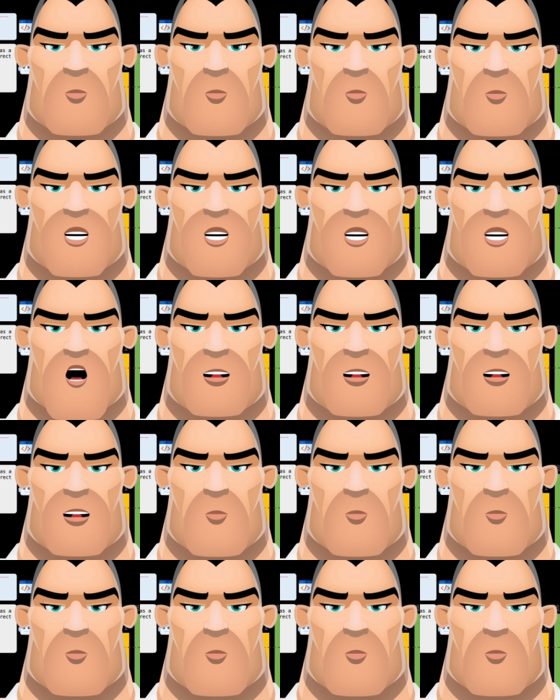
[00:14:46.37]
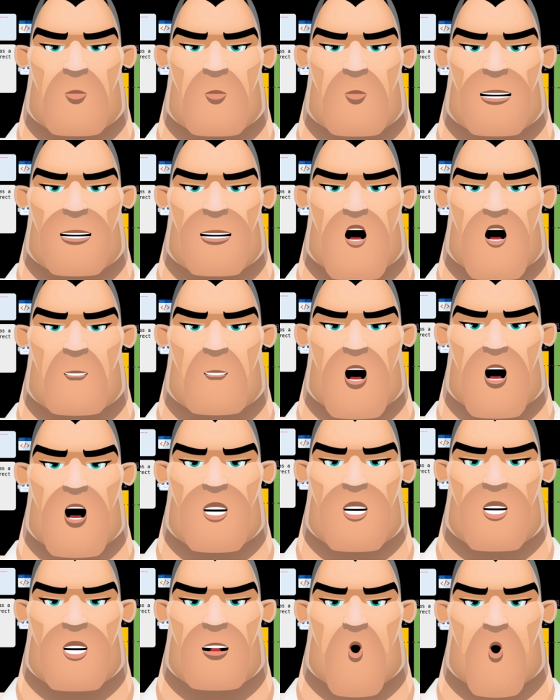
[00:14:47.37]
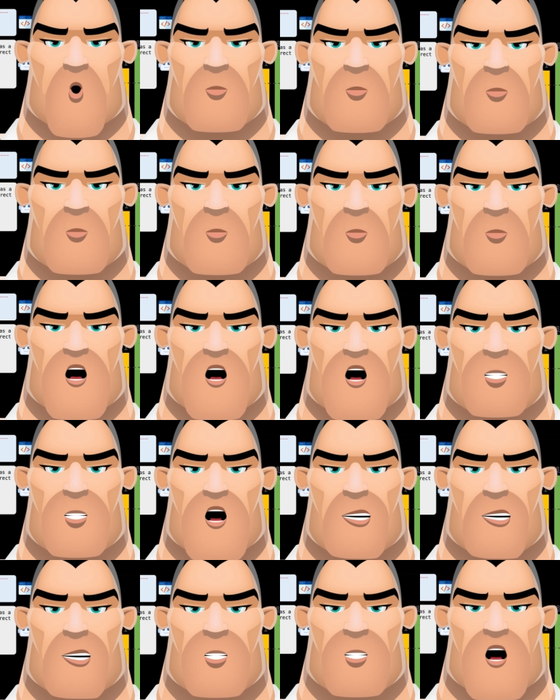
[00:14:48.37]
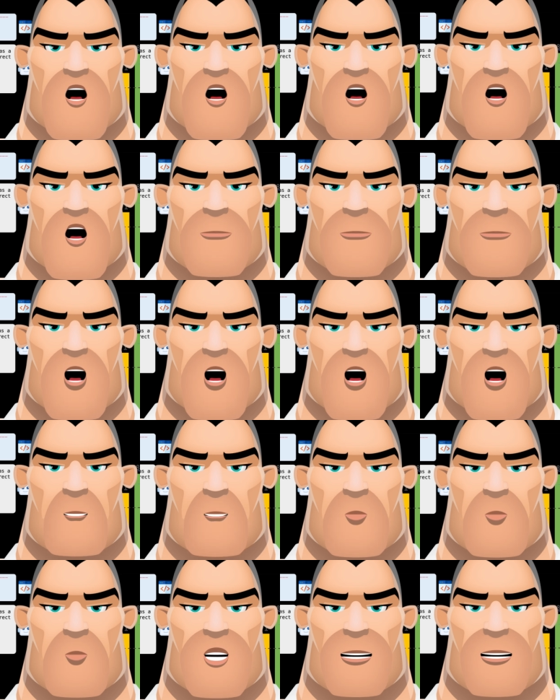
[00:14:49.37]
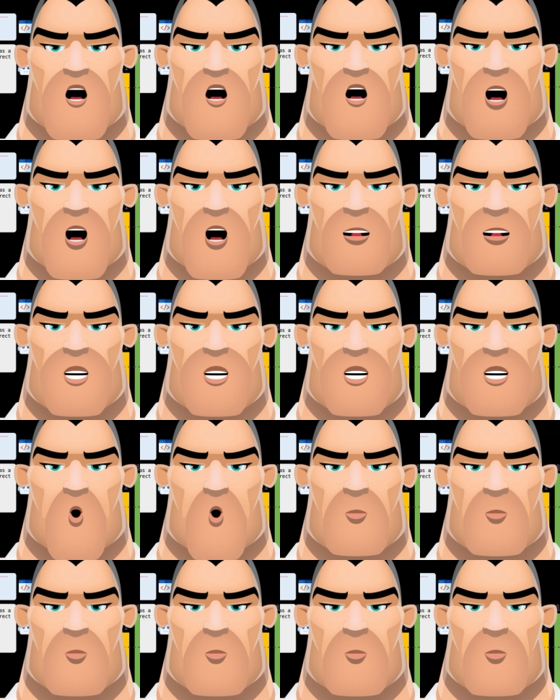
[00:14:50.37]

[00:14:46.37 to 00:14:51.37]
So, the F1 score does a better job of reflecting a balanced score?